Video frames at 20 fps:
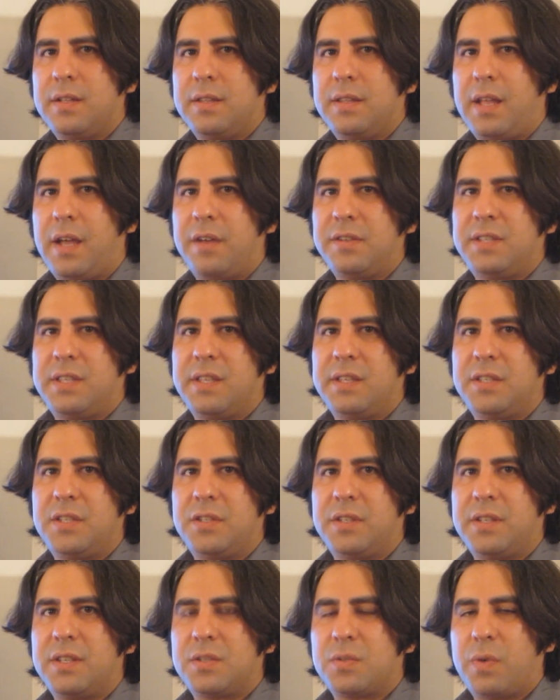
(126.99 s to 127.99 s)
Now I see
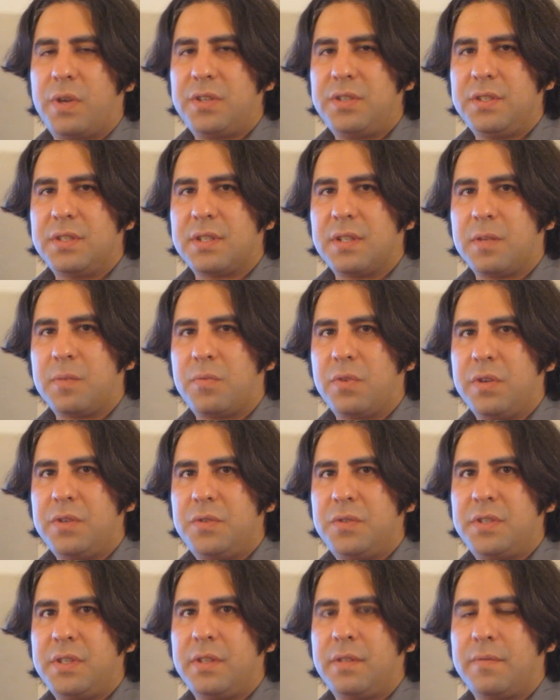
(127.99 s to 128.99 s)
this question is a little more
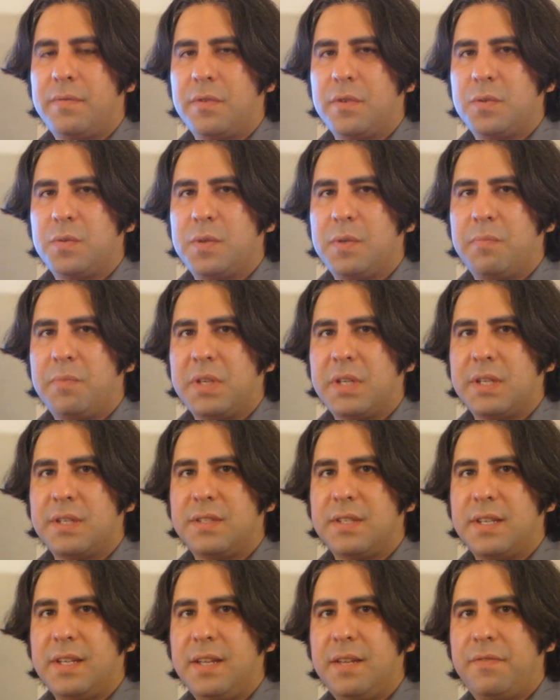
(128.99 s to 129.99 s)
interesting than the first one,
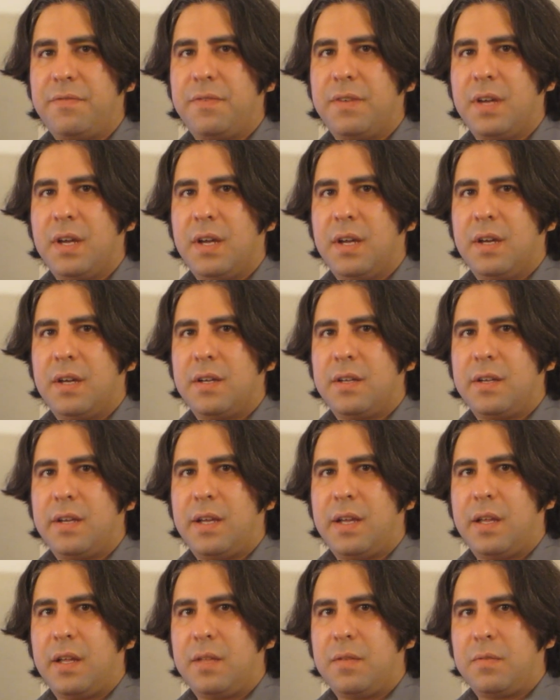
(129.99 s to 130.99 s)
because if
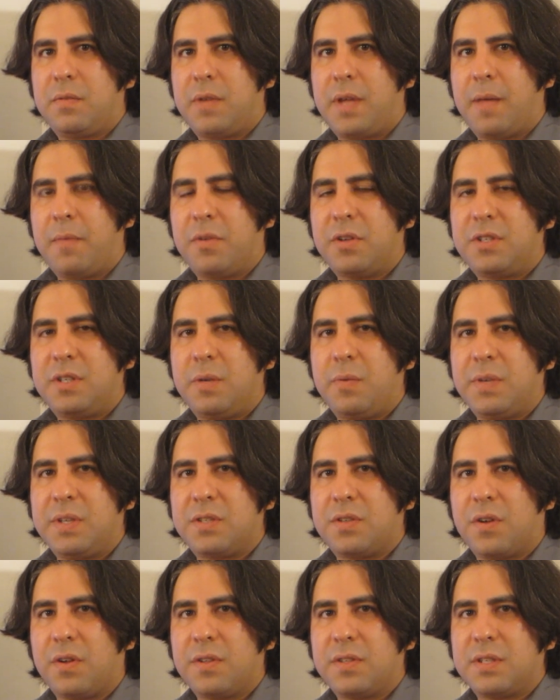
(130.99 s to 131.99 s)
MLG
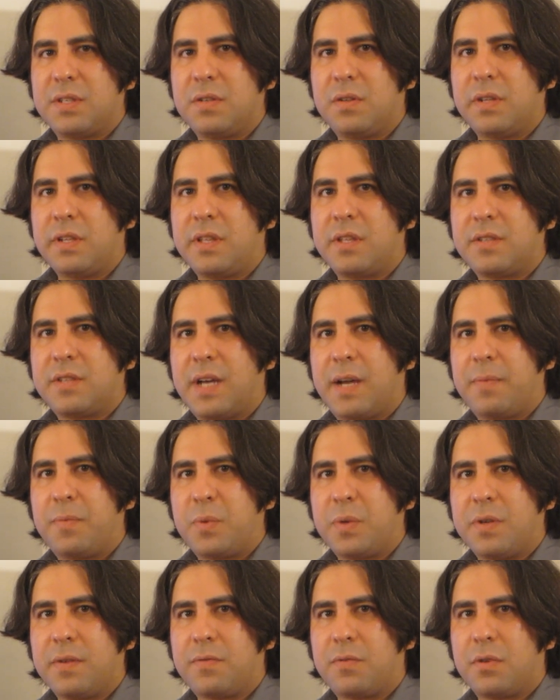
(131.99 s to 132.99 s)
results in only the top
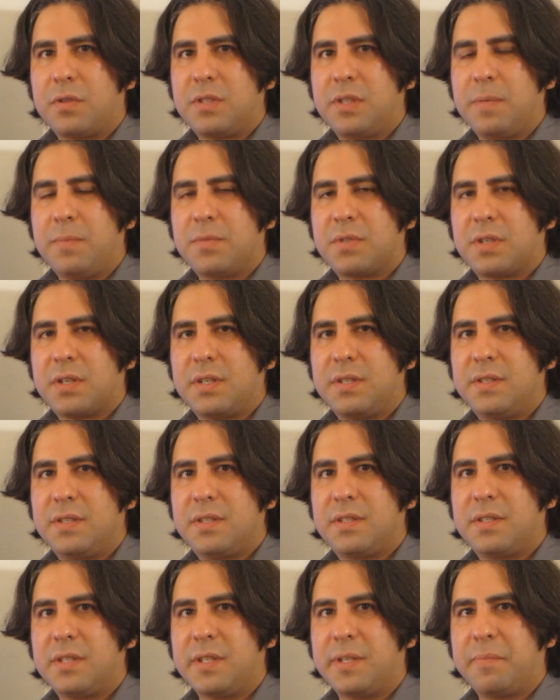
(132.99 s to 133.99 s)
3 or 4 teams
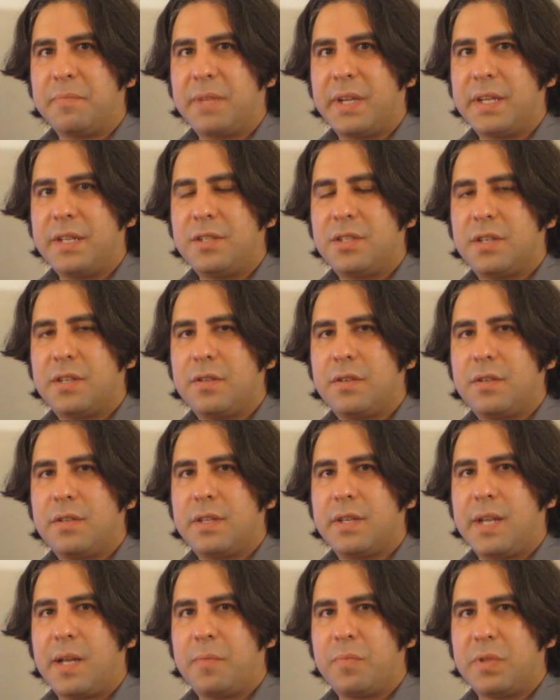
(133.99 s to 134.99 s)
consistently playing each other,
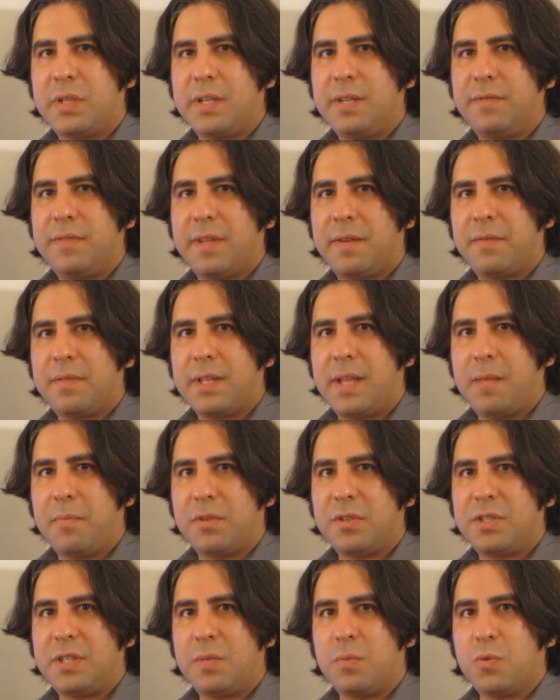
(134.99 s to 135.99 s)
then I believe that
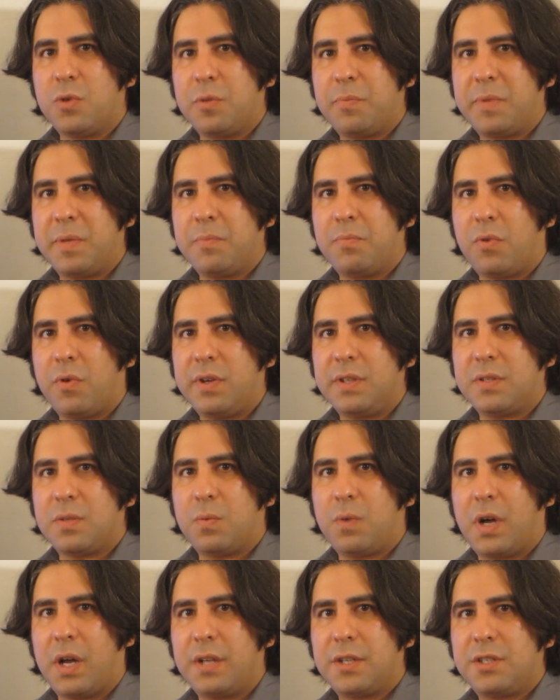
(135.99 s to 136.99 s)
MLG will be boring to
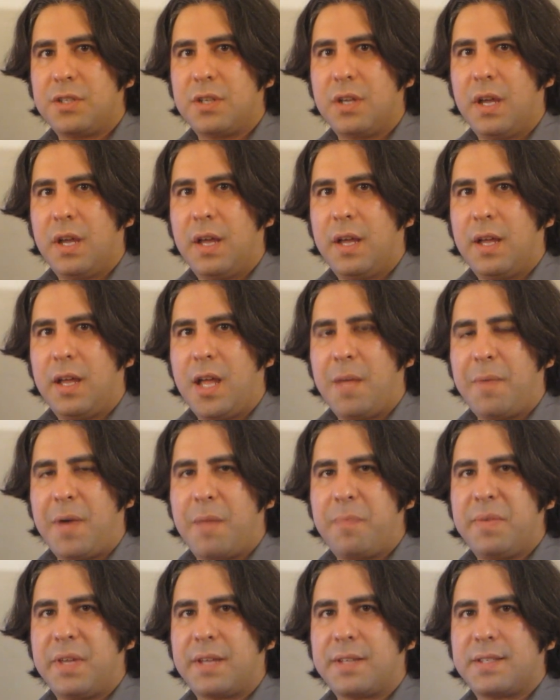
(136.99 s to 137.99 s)
watch. It
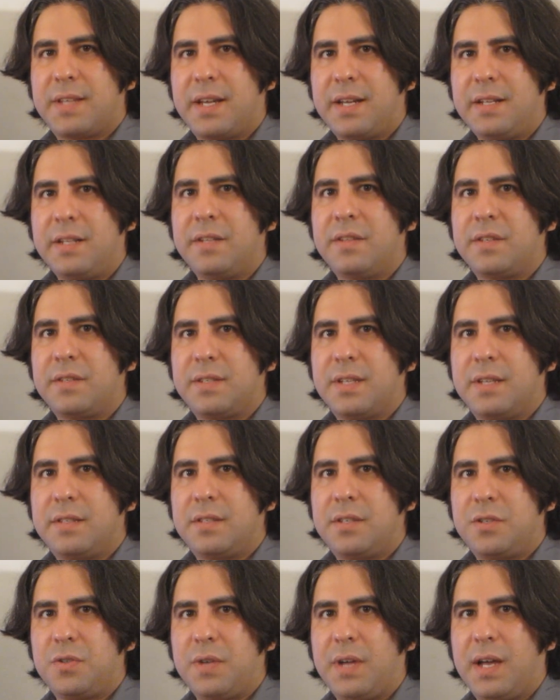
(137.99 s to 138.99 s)
might be exciting in the
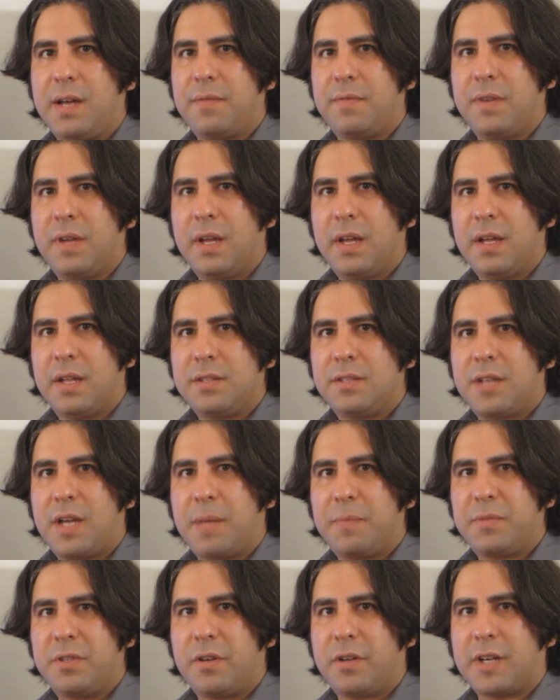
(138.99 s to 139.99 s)
sense that you have
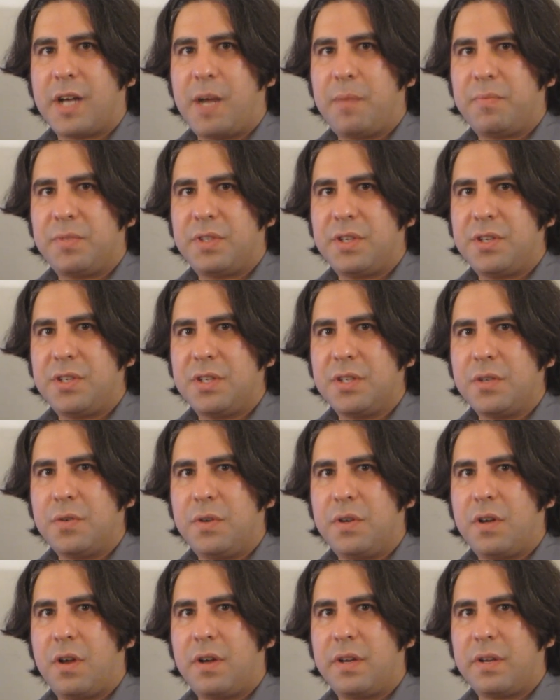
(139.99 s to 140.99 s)
top tier competition
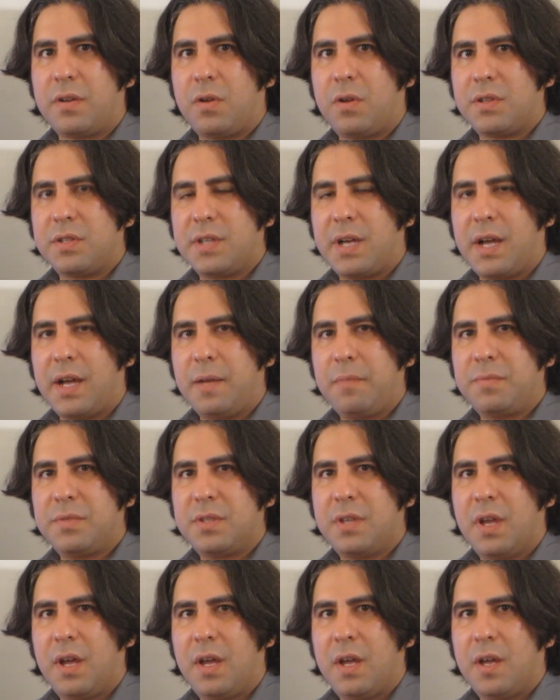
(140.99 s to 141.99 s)
going on at all
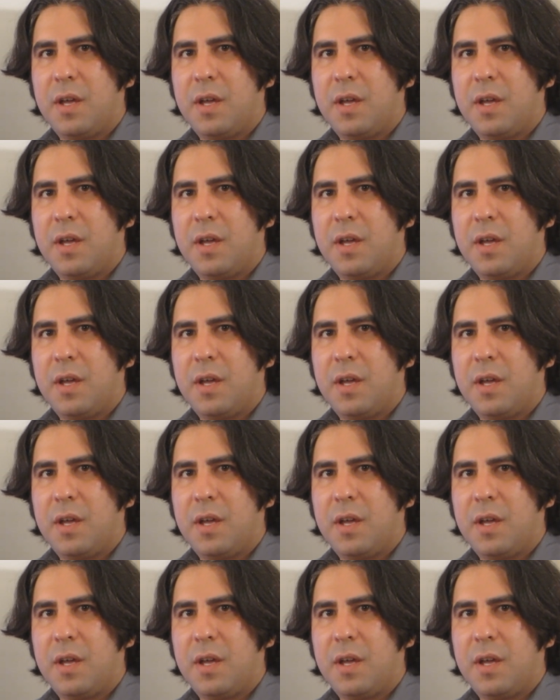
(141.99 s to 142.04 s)
times,